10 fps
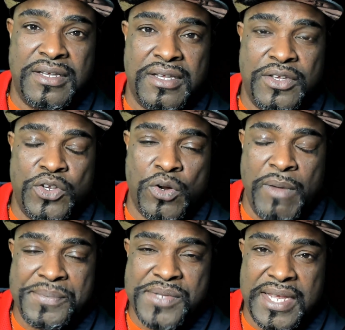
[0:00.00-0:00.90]
your
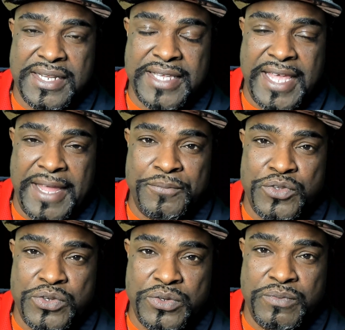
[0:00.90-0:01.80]
website and came
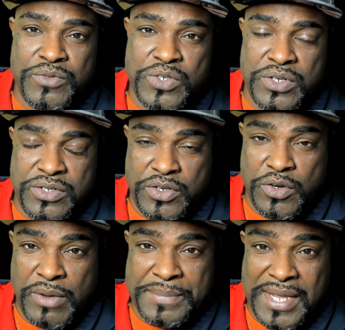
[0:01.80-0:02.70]
to your
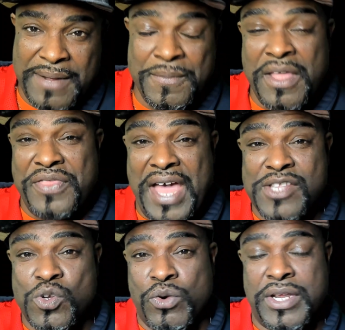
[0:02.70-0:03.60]
website. That's
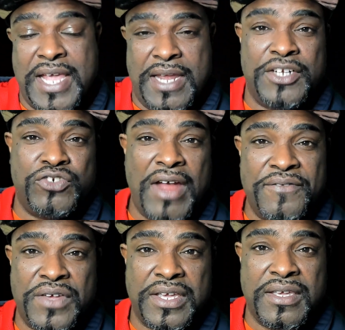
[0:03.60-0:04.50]
organic
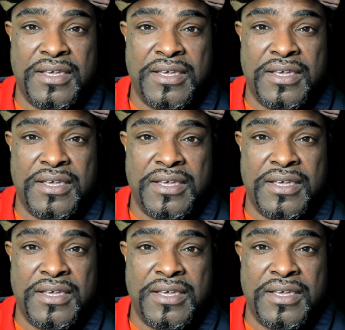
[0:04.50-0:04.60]
traffic.